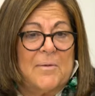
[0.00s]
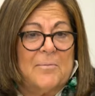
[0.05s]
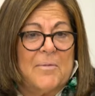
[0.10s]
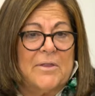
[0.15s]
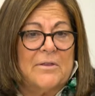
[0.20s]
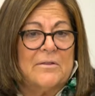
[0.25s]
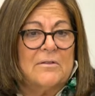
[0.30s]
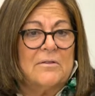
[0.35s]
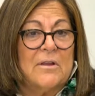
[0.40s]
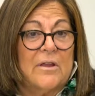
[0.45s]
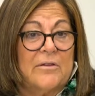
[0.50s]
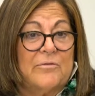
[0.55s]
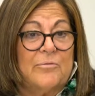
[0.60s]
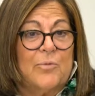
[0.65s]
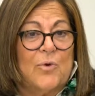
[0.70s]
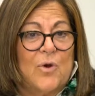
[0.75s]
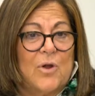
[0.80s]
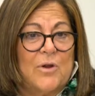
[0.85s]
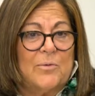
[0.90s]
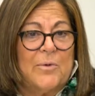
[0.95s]
My mother
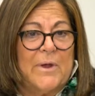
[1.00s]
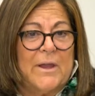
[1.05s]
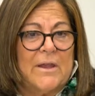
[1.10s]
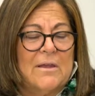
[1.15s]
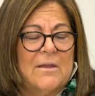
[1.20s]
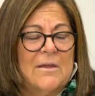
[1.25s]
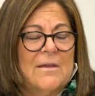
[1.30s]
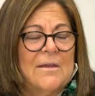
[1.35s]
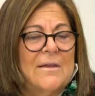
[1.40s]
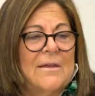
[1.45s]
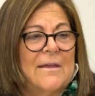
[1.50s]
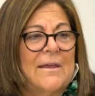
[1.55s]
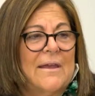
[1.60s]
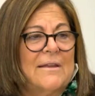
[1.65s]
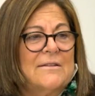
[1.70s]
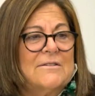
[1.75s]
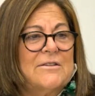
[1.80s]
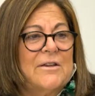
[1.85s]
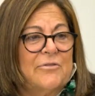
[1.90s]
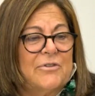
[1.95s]
loved Broadway,
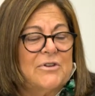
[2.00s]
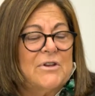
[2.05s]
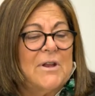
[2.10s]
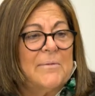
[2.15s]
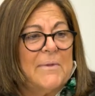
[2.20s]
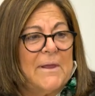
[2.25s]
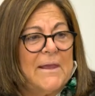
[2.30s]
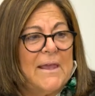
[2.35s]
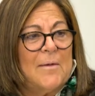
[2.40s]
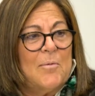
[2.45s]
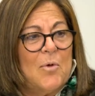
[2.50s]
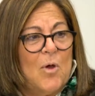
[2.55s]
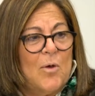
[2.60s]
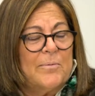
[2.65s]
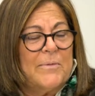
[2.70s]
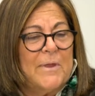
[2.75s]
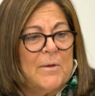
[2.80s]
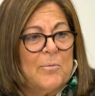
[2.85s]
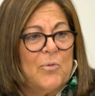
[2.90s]
and so every time they came home,